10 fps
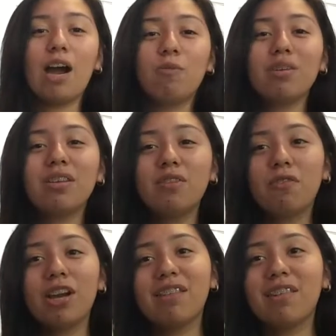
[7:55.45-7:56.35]
I wasn't
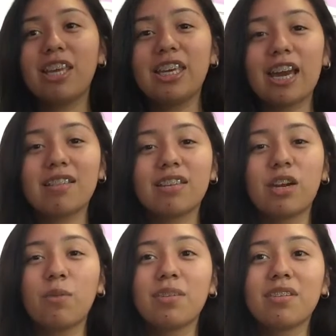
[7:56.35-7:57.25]
afraid to say yes
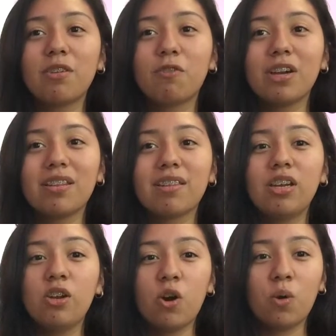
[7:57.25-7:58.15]
and I wasn't afraid to
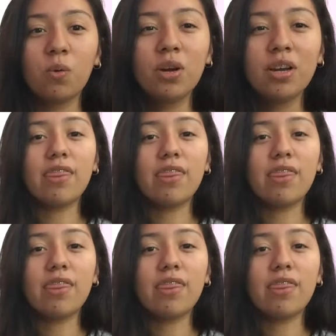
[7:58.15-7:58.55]
say no.